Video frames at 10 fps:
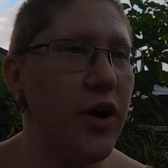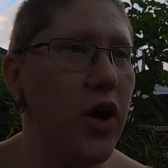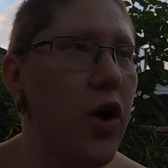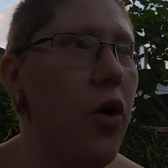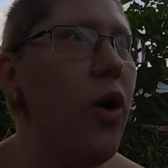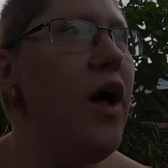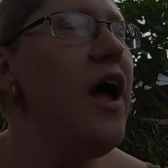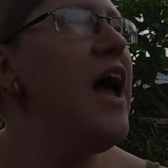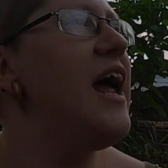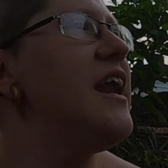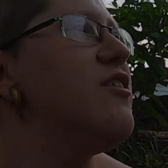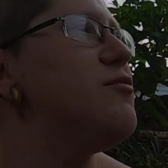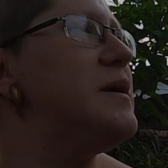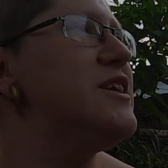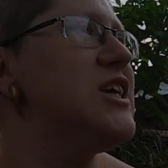ago and
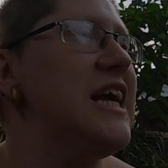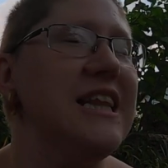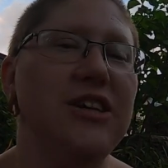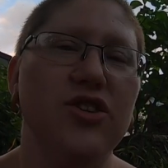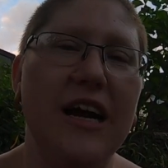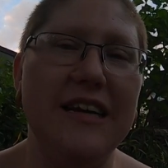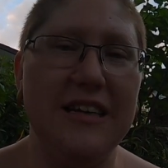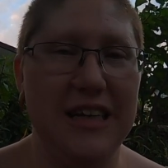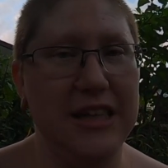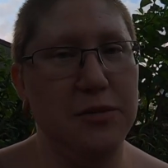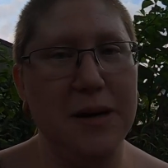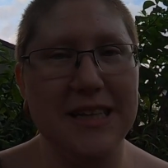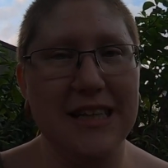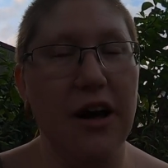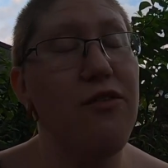have been gently trying to teach
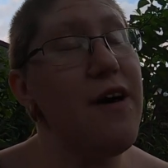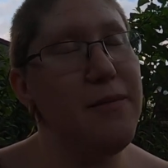myself.